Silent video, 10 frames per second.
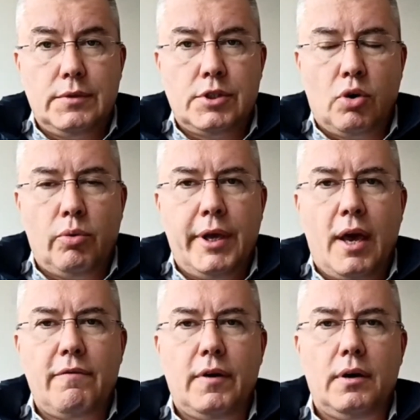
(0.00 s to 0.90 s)
So we
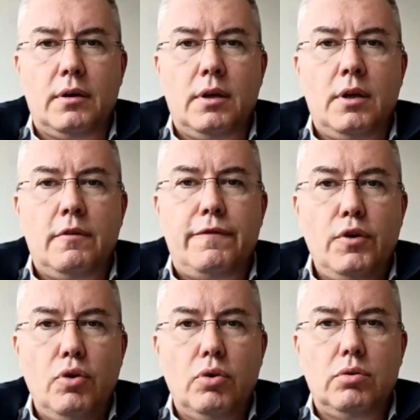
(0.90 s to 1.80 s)
have a
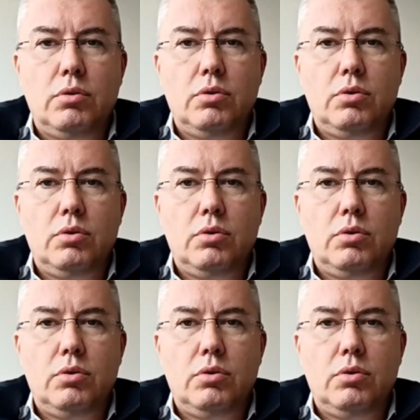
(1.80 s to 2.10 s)
few,